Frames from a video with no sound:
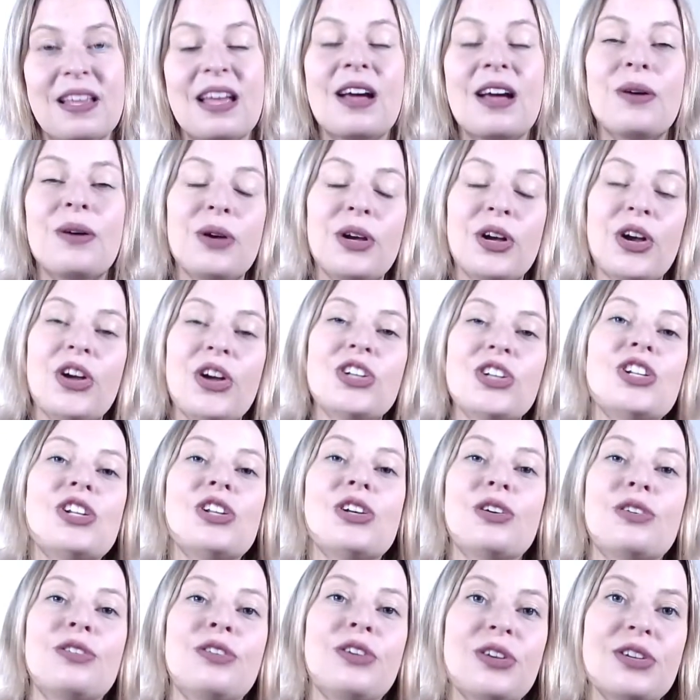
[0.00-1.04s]
We're going to look
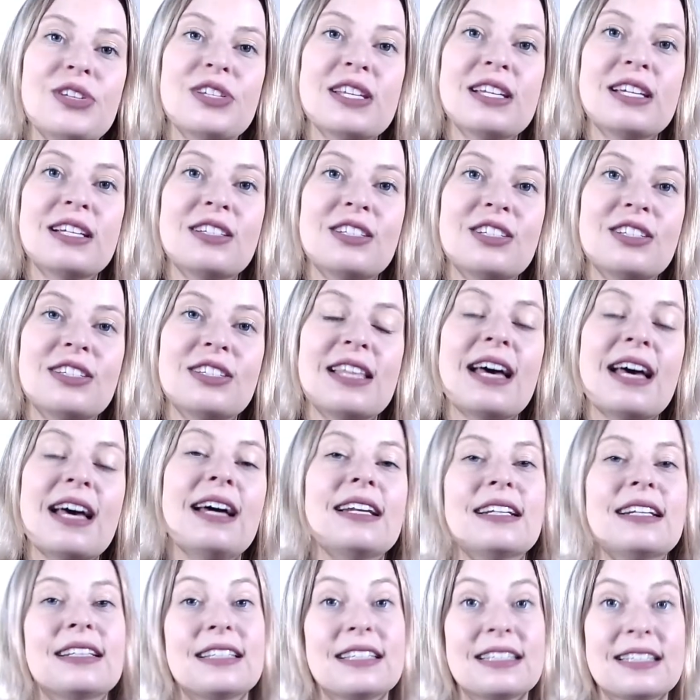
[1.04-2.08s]
further into that in
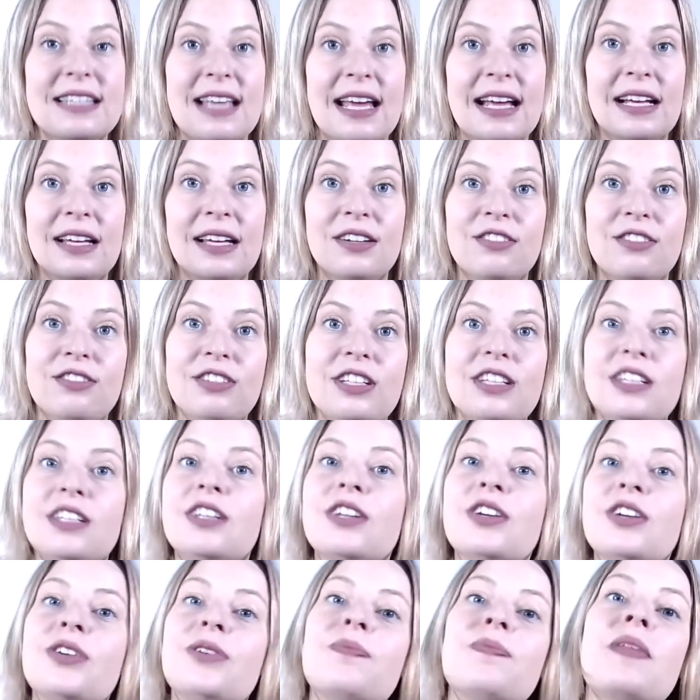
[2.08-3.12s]
the second
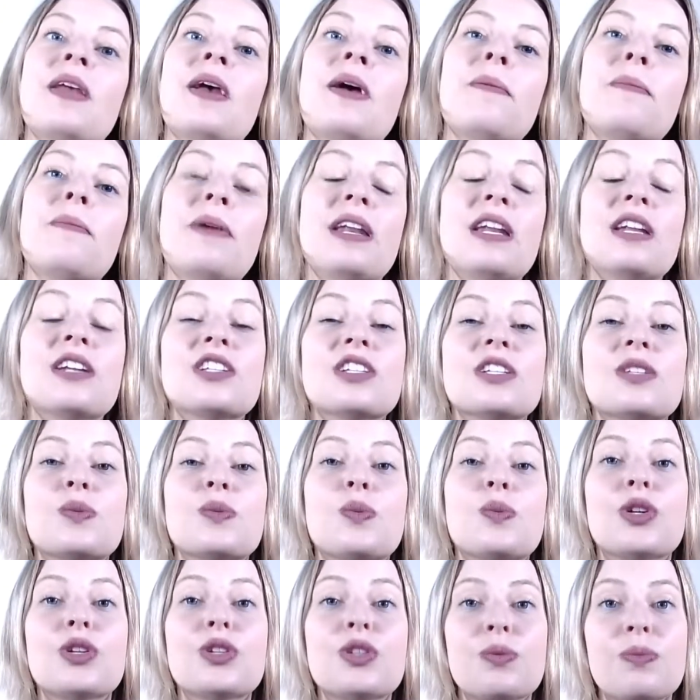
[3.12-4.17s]
video, but I just want
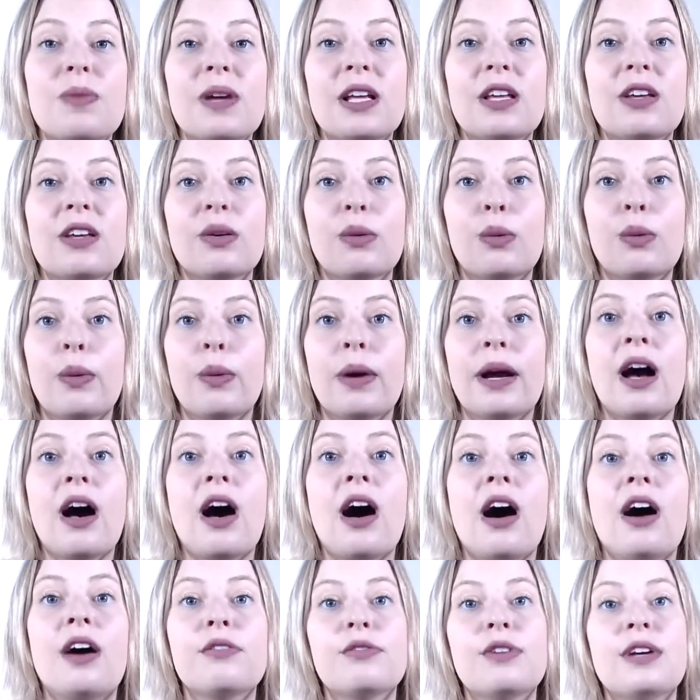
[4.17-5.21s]
to make you aware
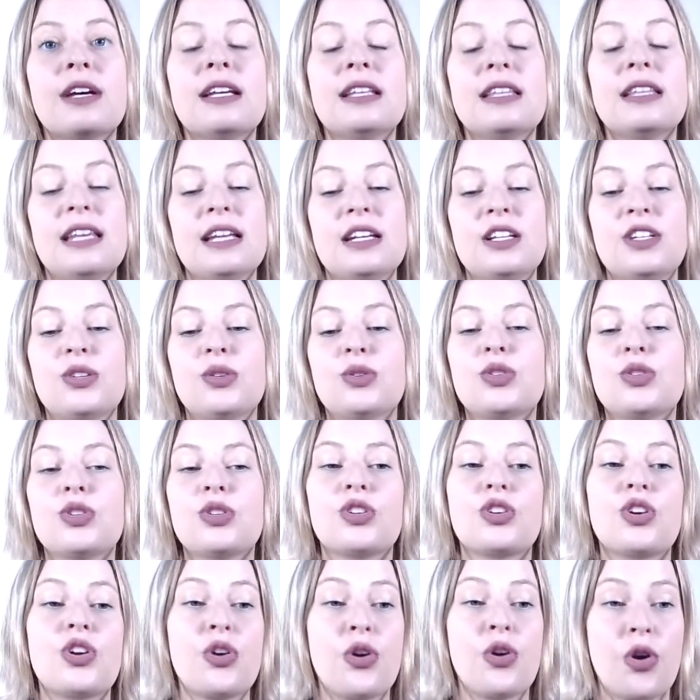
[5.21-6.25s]
of that you should
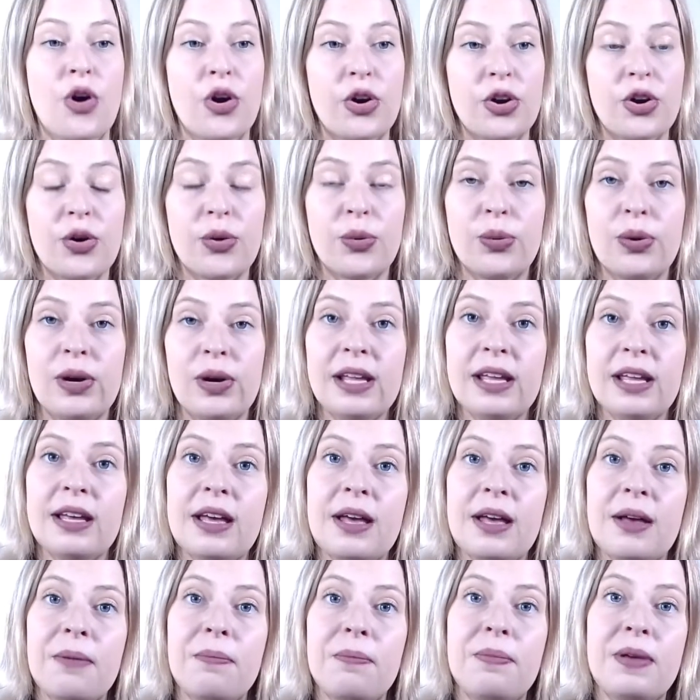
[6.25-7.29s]
not only
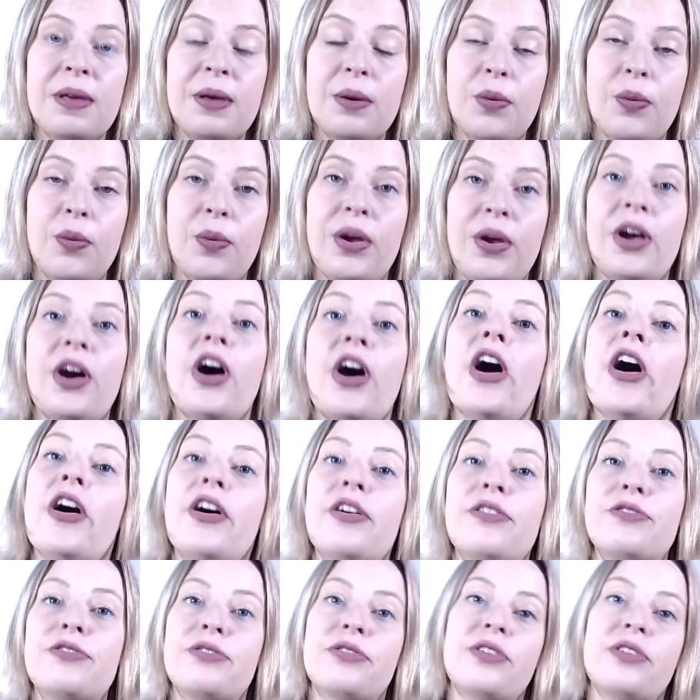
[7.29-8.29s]
be aware of